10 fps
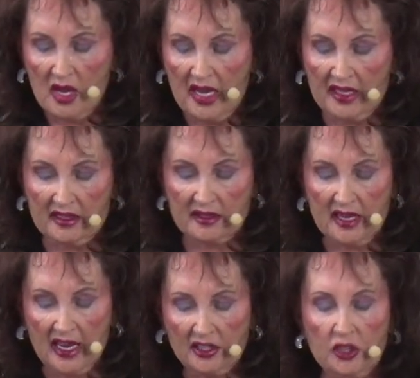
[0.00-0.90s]
And it's
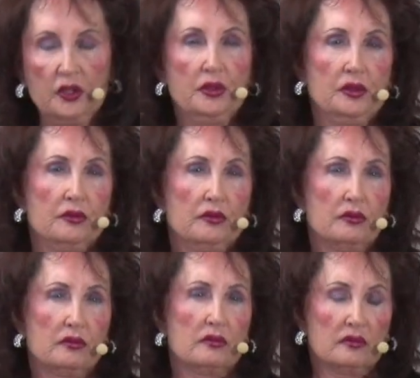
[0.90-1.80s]
not new.
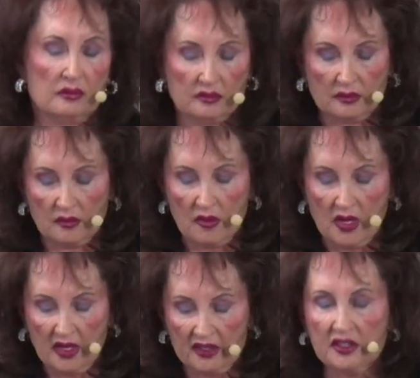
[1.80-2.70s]

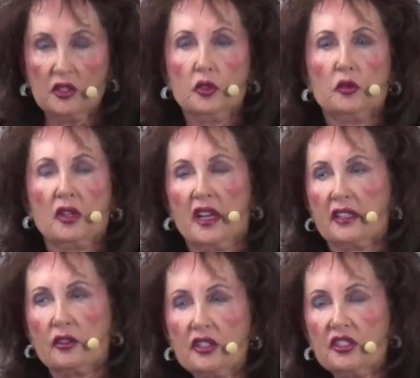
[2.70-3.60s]
It's new to a lot
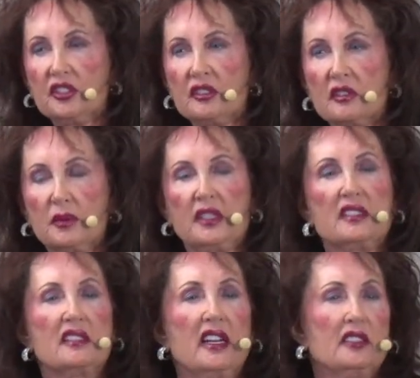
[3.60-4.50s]
of Christians, but
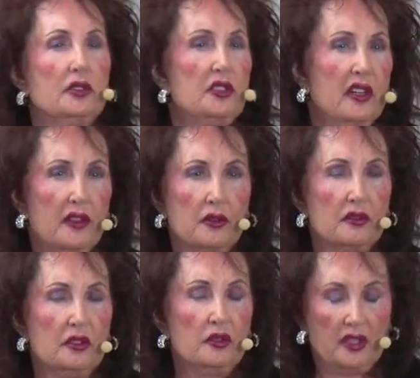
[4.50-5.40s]
it's not new
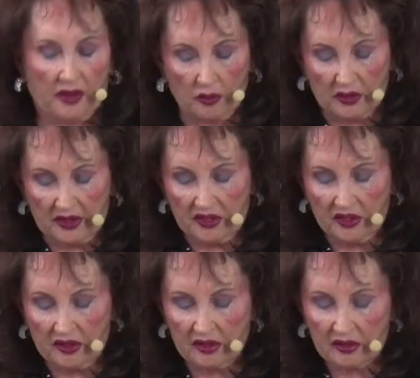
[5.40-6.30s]
to other
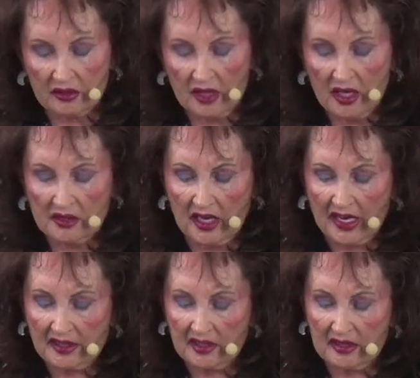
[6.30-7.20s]
religions.
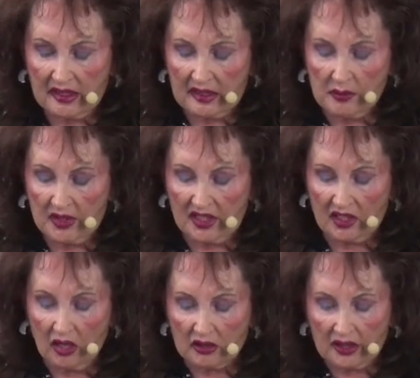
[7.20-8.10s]
Gnosticism is a
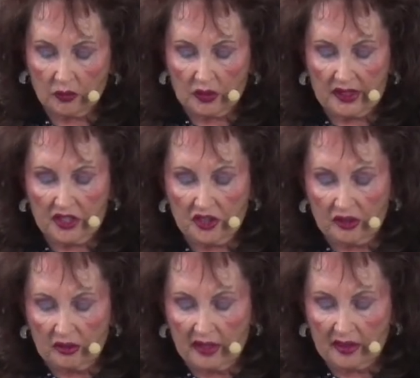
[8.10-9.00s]
cultic
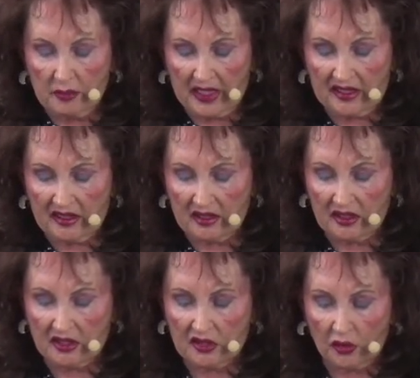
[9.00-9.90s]
religion that mixes
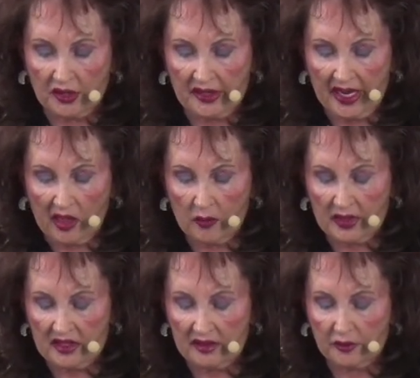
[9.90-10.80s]
distorted
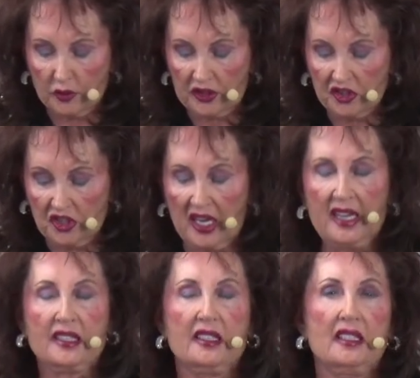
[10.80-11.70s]
elements of
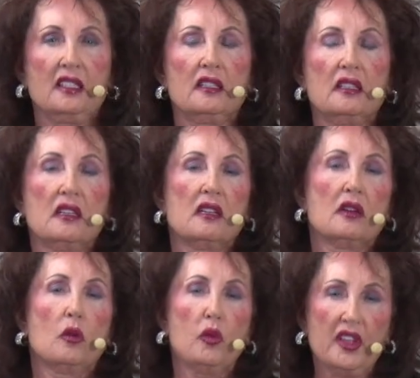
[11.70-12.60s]
Christianity
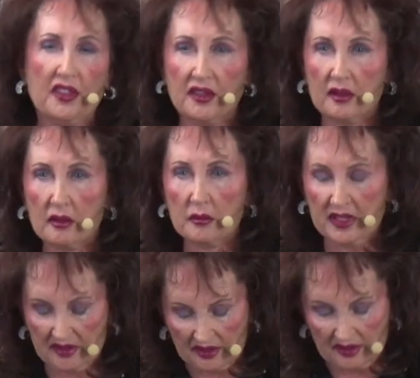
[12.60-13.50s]
with
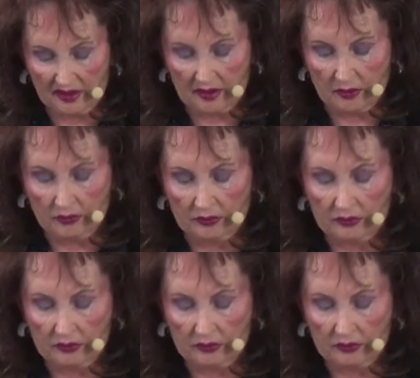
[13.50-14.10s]
mysticism.